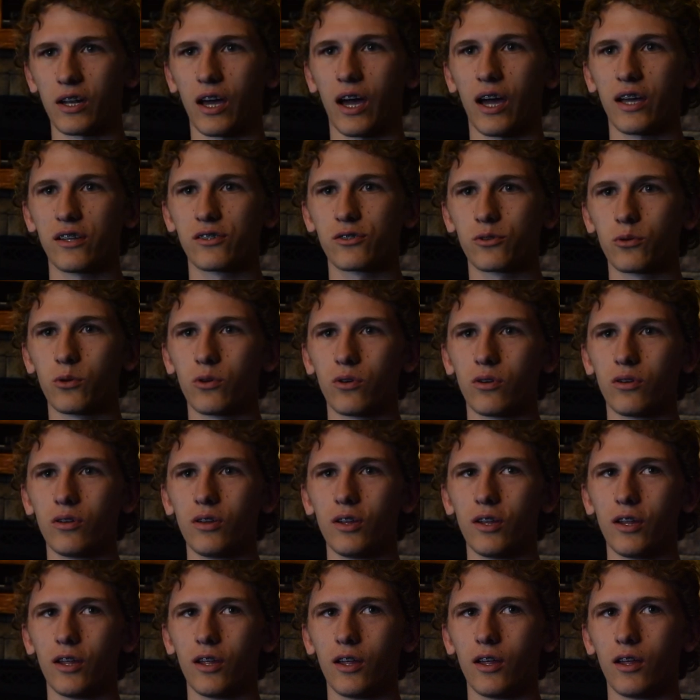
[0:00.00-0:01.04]
high school,
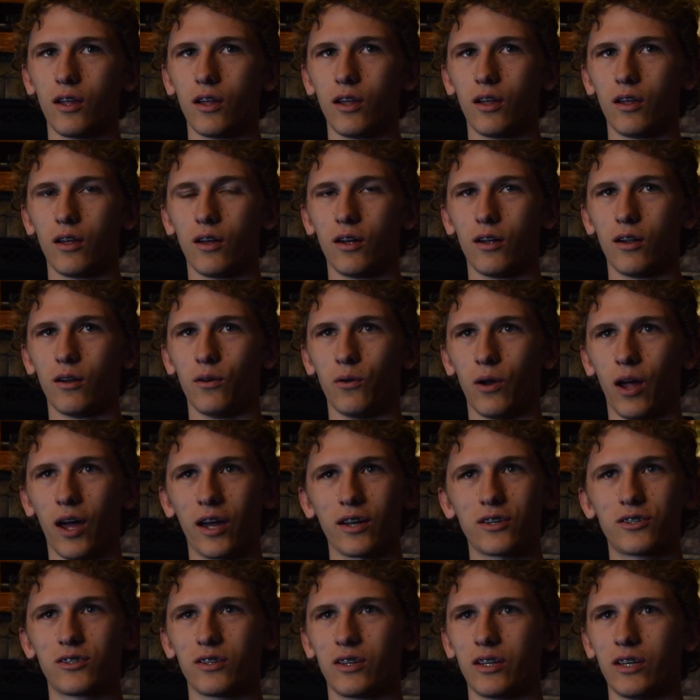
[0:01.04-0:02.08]

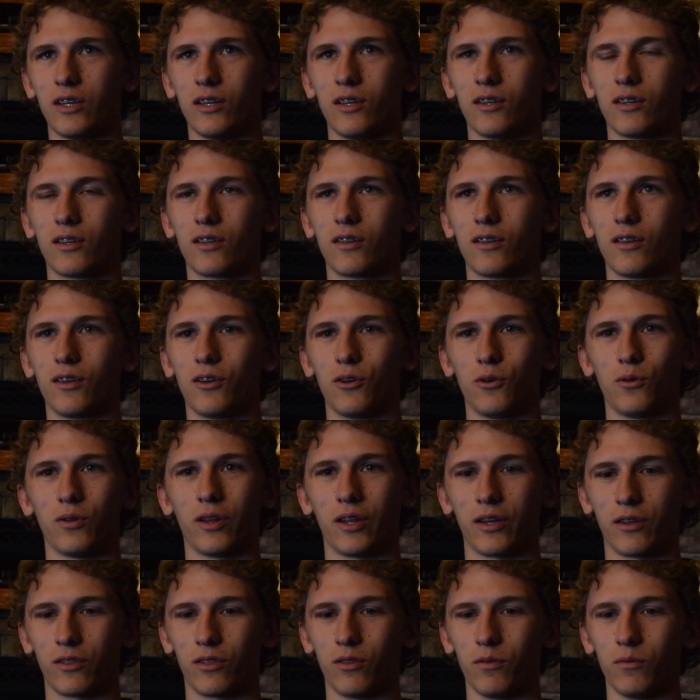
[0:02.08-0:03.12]
actually,
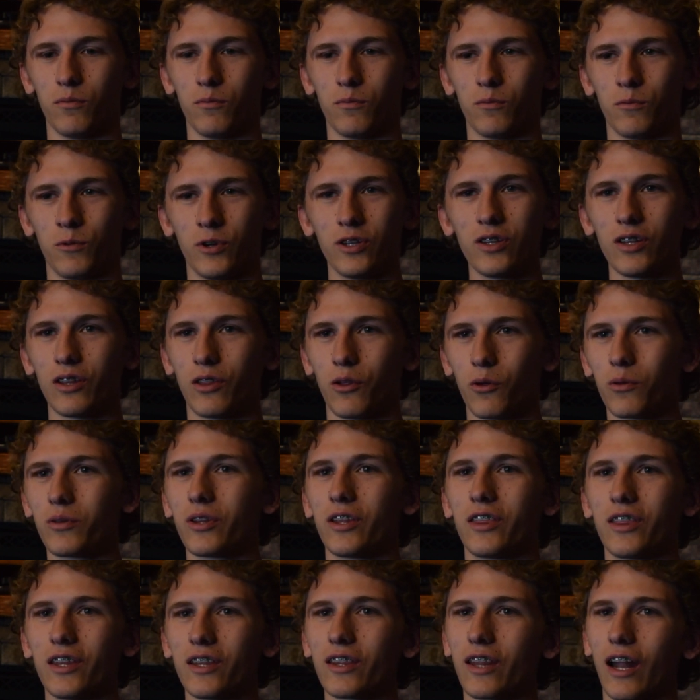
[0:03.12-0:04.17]
really the only
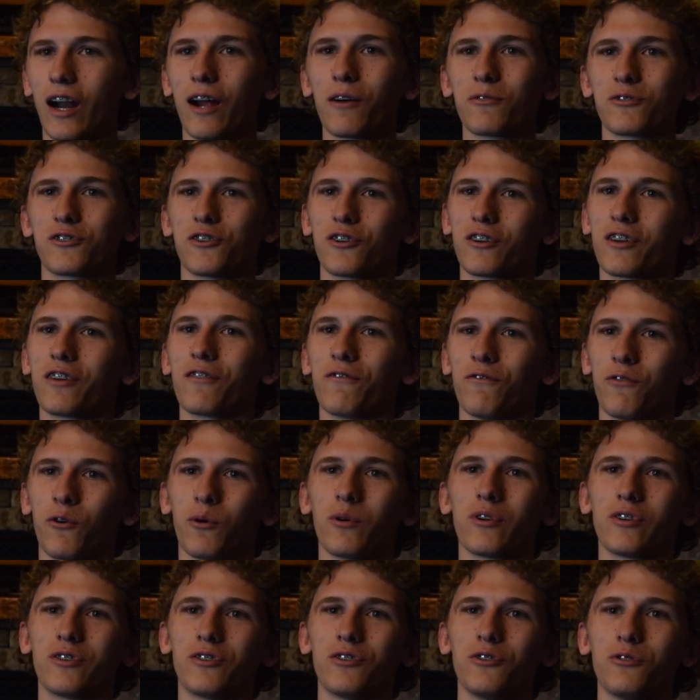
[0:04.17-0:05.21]
thing that I was looking
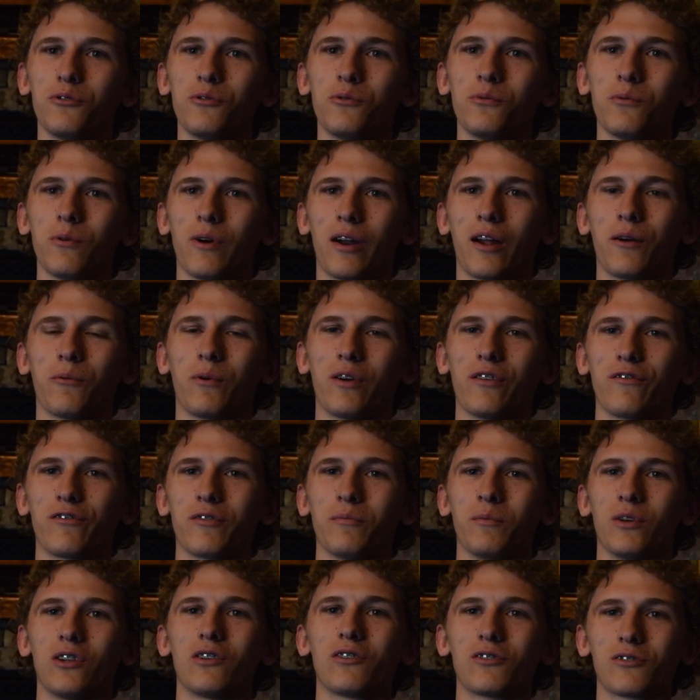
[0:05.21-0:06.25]
forward to when I went from
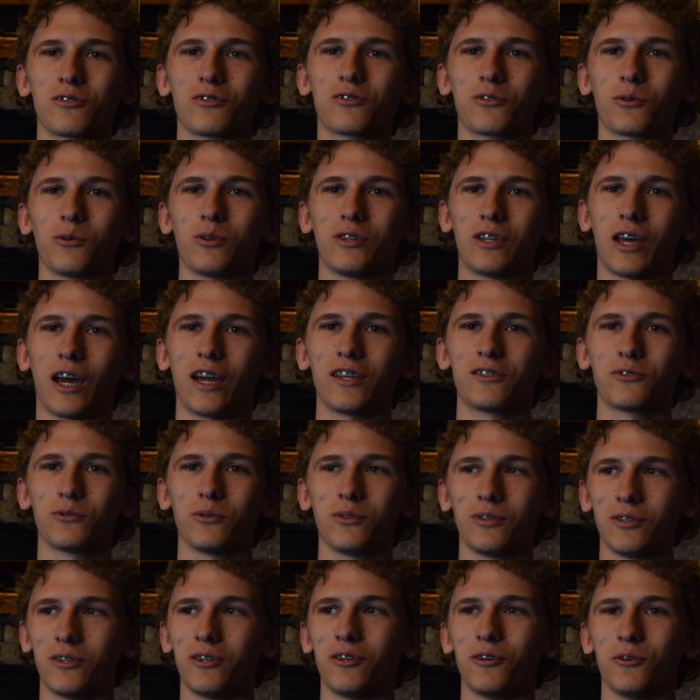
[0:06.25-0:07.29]
middle school to high
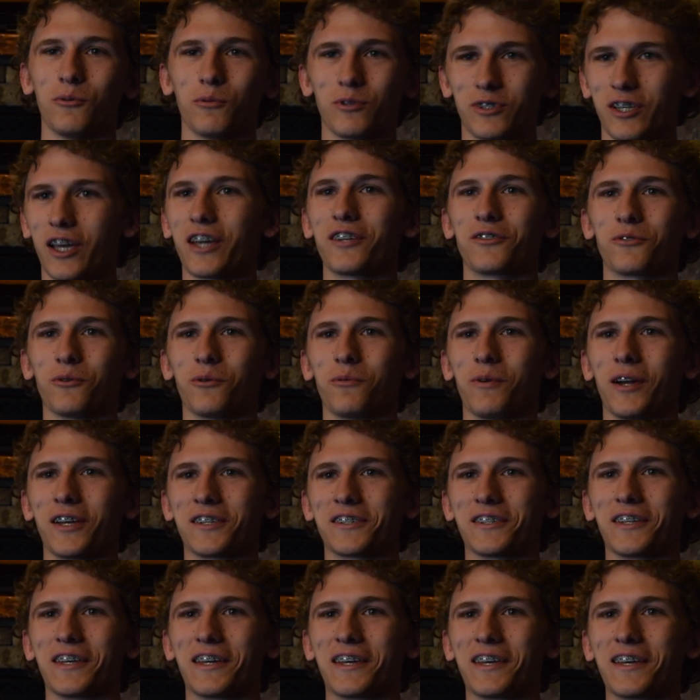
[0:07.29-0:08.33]
school was high school
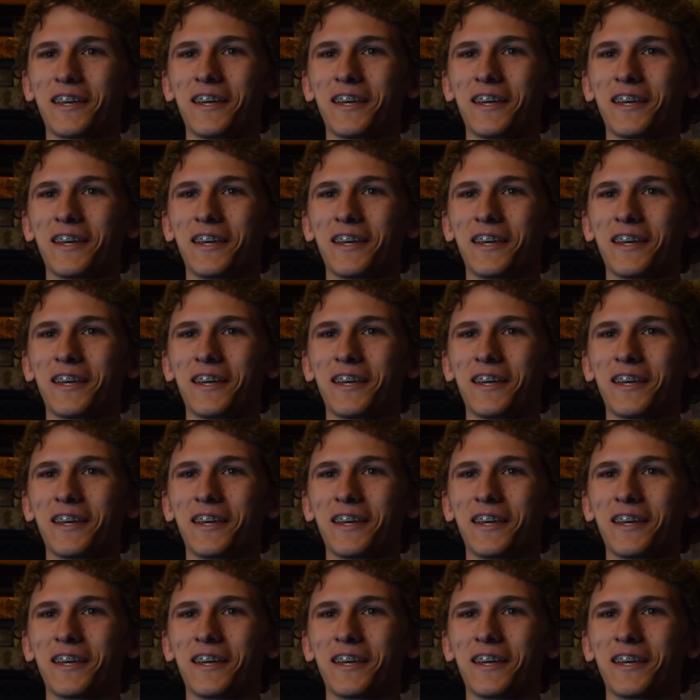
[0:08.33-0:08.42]
wrestling.